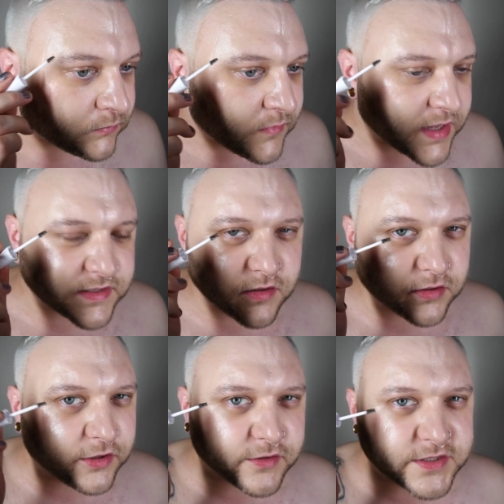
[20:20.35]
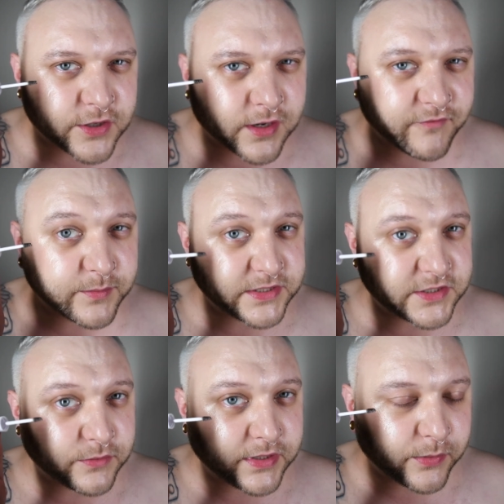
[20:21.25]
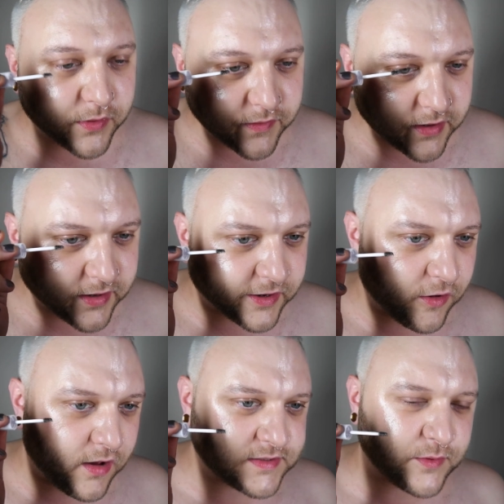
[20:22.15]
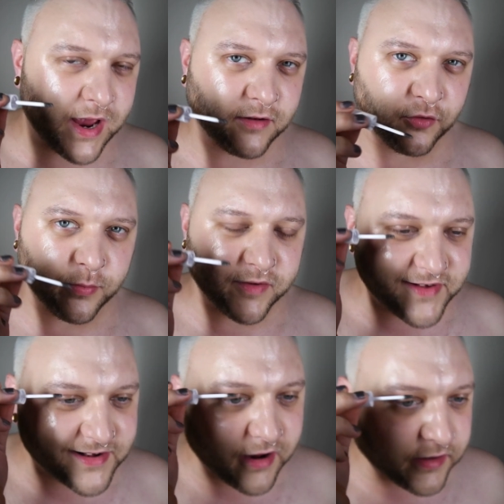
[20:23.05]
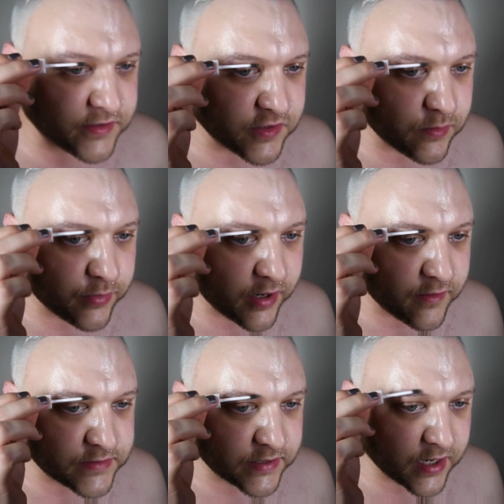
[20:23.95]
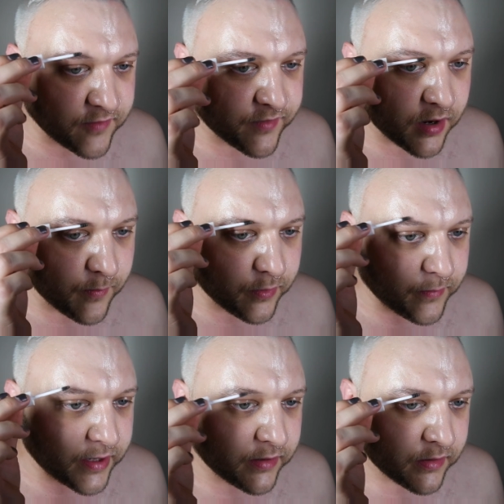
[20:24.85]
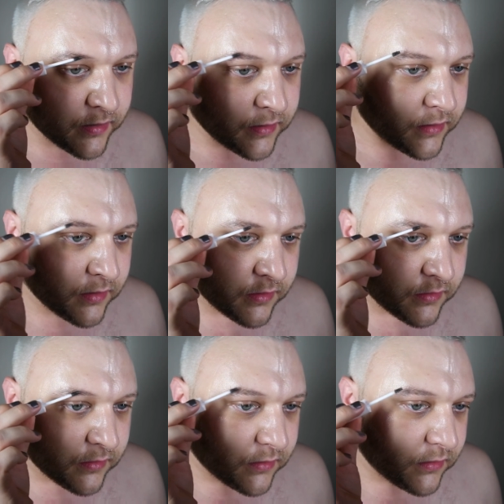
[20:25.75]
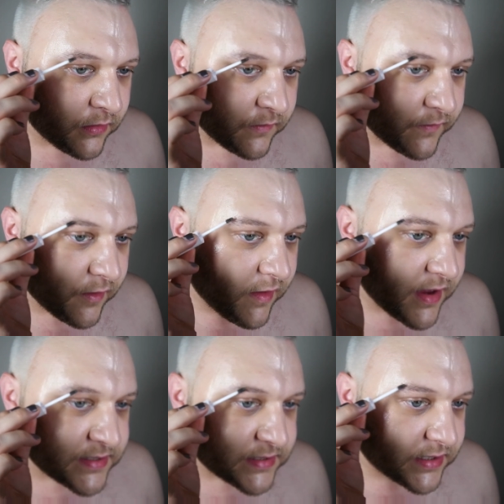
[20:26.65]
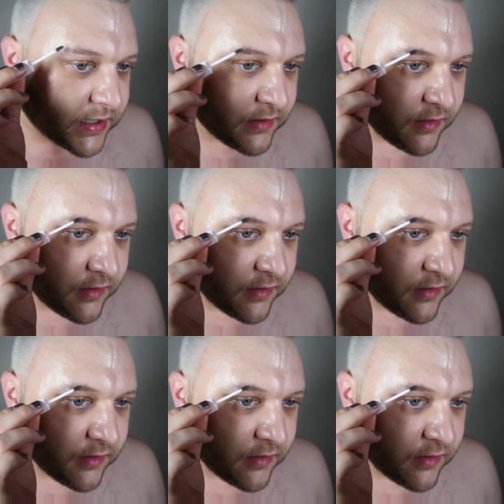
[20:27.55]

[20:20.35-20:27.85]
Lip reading: It's clear, so you don't have to be too neat with it, and it'll also add a little bit of shine to your brows to kind of complement the glass skin